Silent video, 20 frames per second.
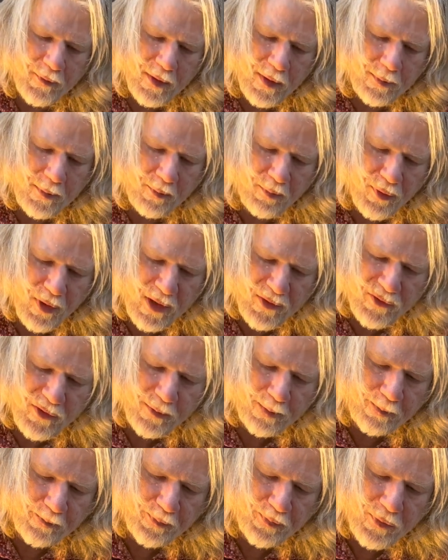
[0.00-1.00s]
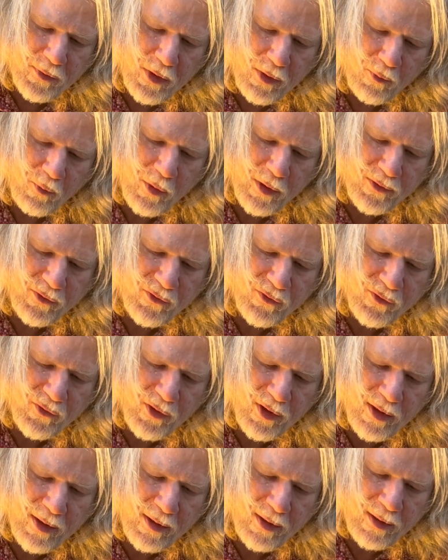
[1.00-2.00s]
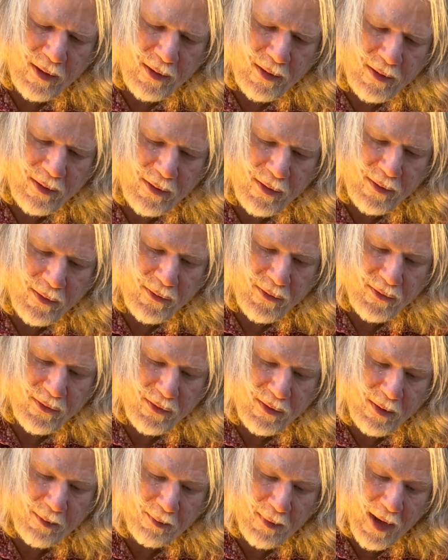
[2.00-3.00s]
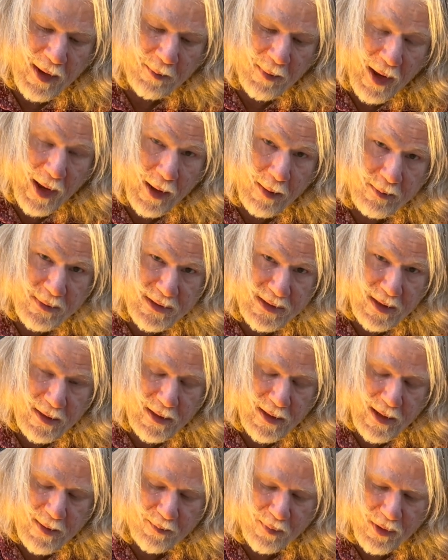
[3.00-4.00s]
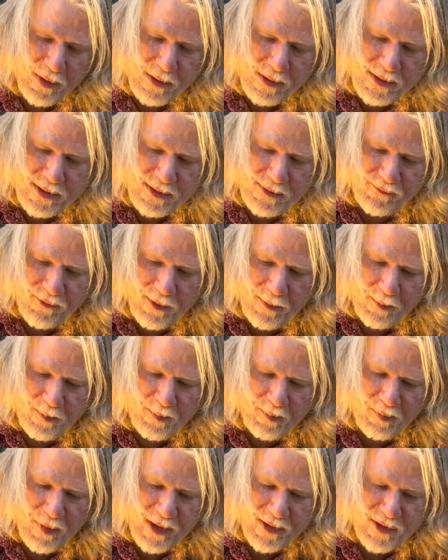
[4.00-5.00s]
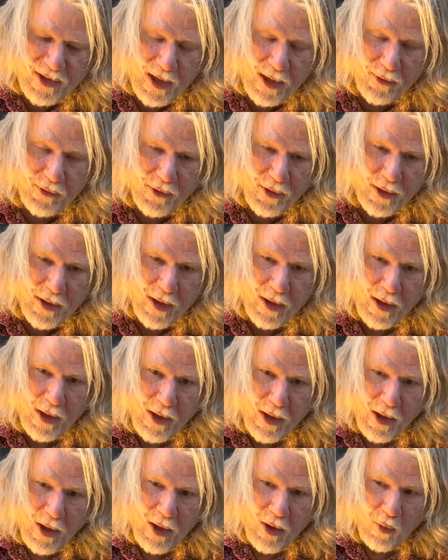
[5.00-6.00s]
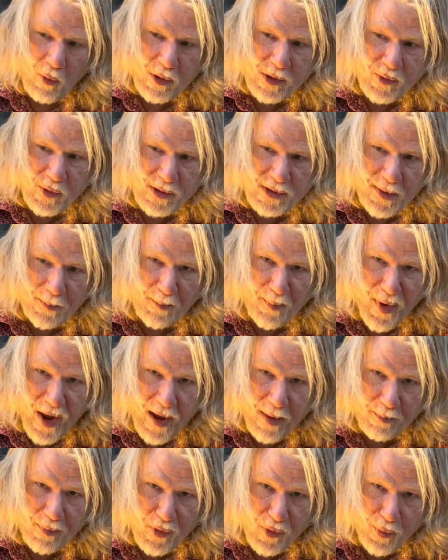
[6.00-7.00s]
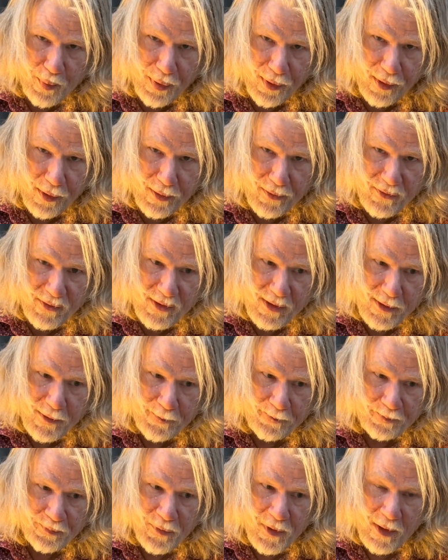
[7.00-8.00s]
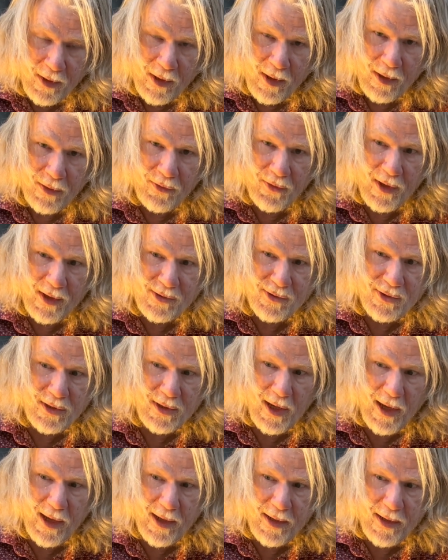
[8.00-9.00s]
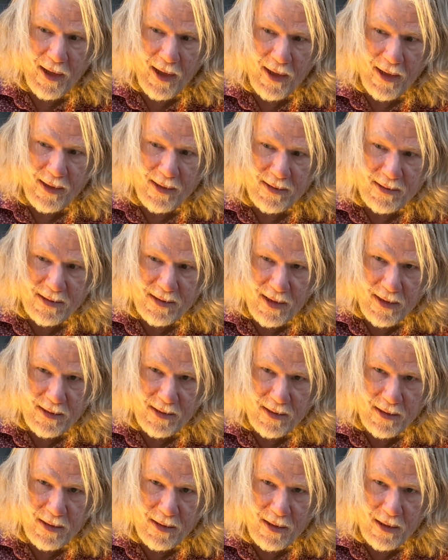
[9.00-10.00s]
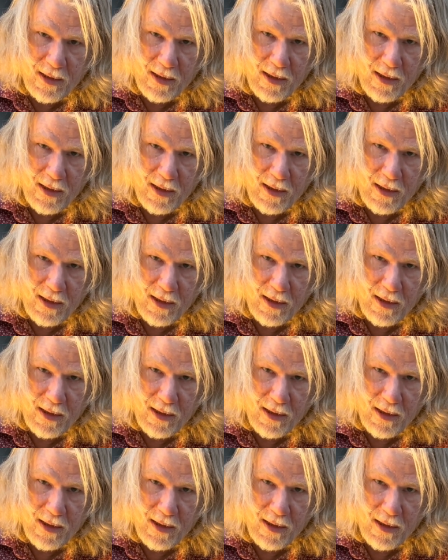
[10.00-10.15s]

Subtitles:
impression, which is my mom's Sunday purse from my childhood, which was a bamboo purse that she had a scented